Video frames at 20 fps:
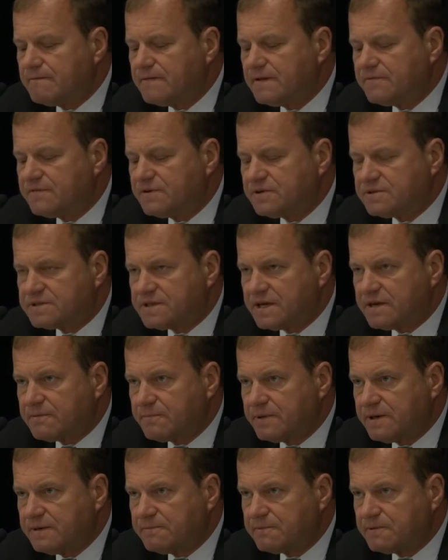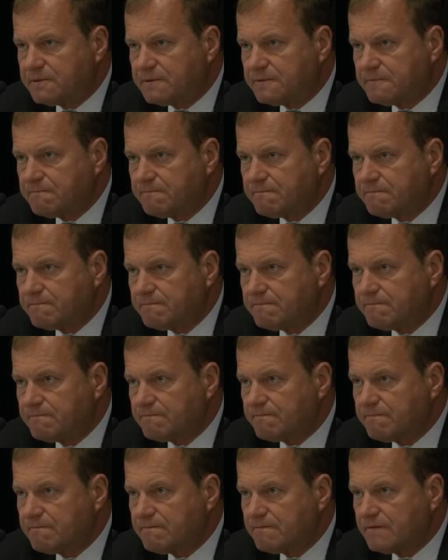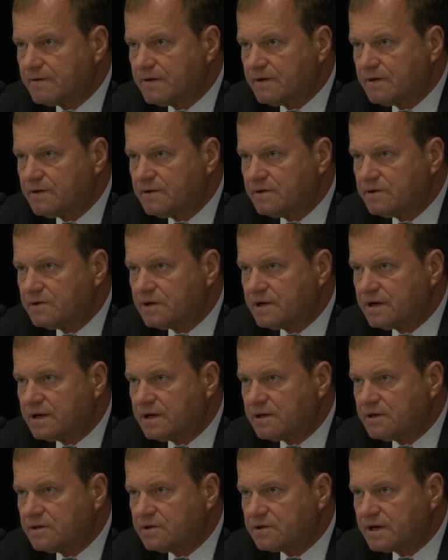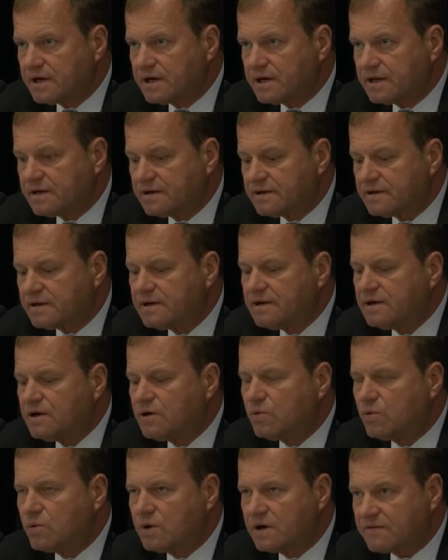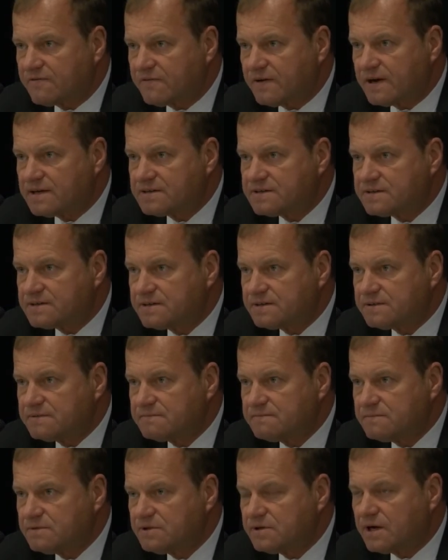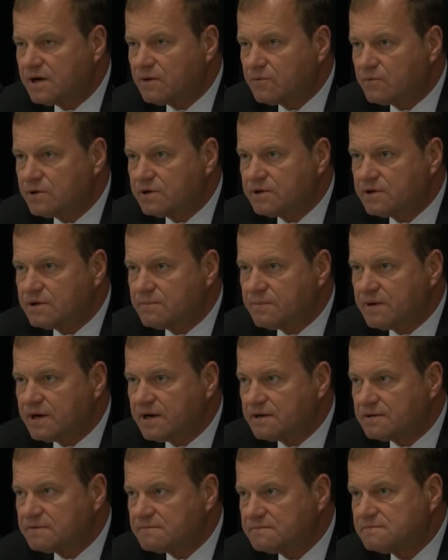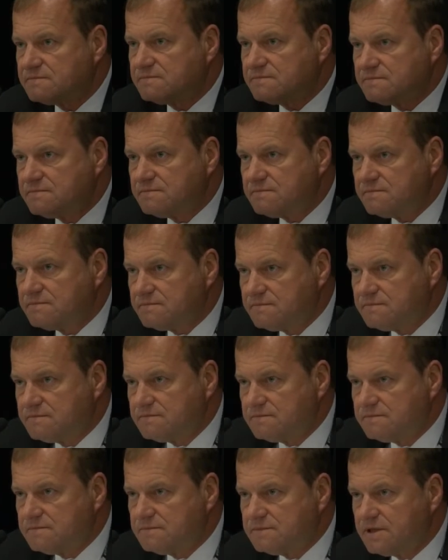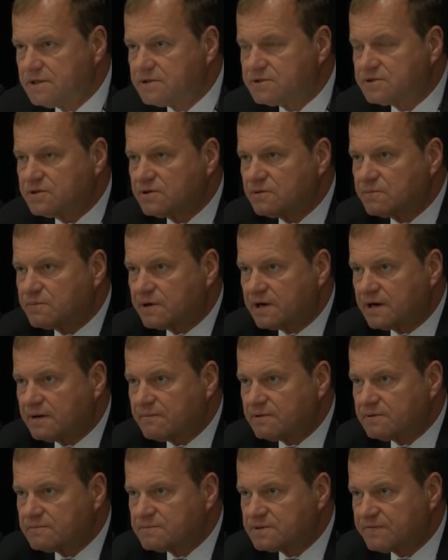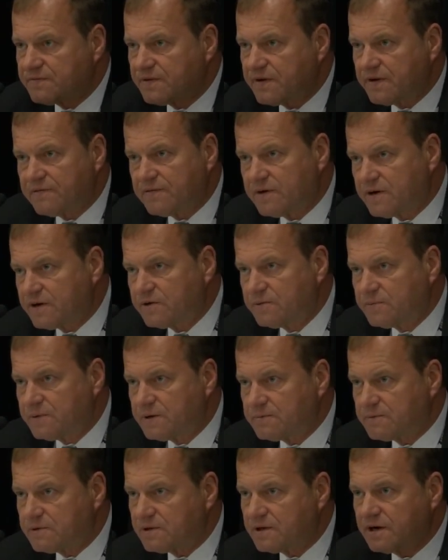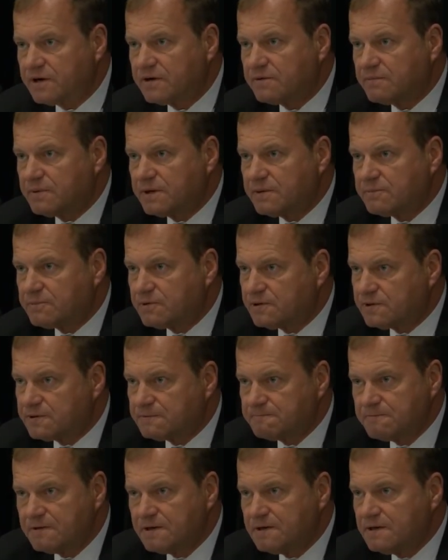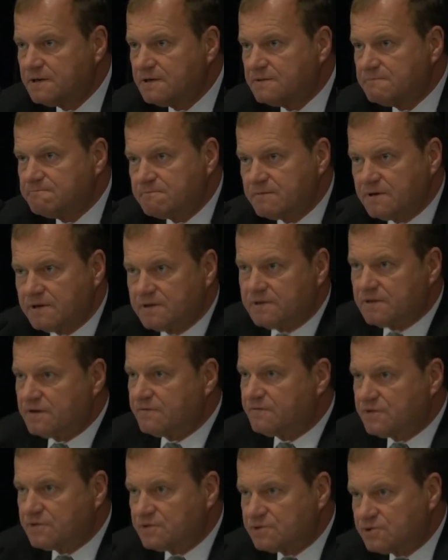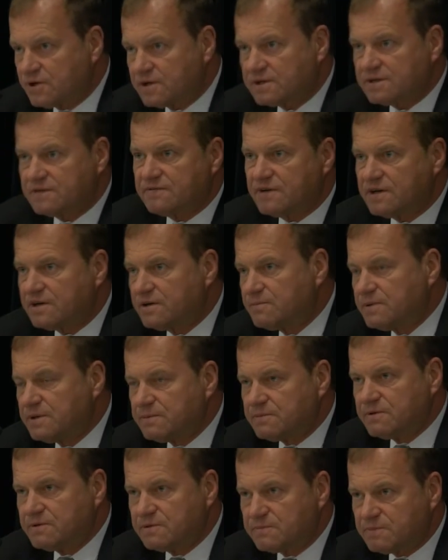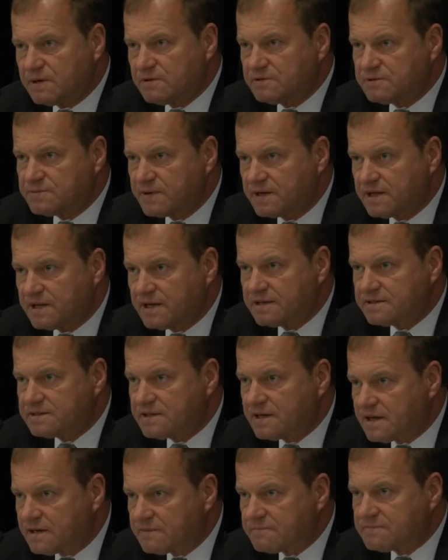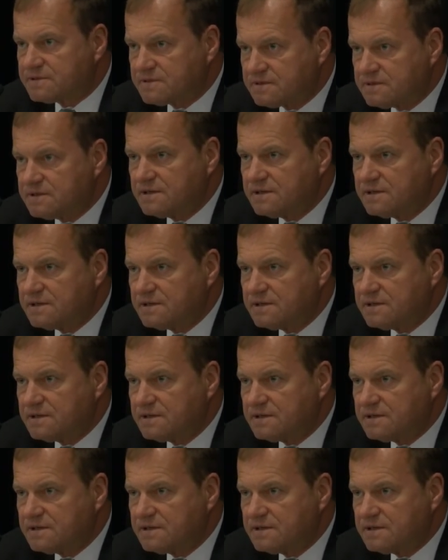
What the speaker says: if you're 10 people, you can work faster. You're not worried about internal problems. If you have 100 people, and if you're a director of 100 people, you probably spend a lot of times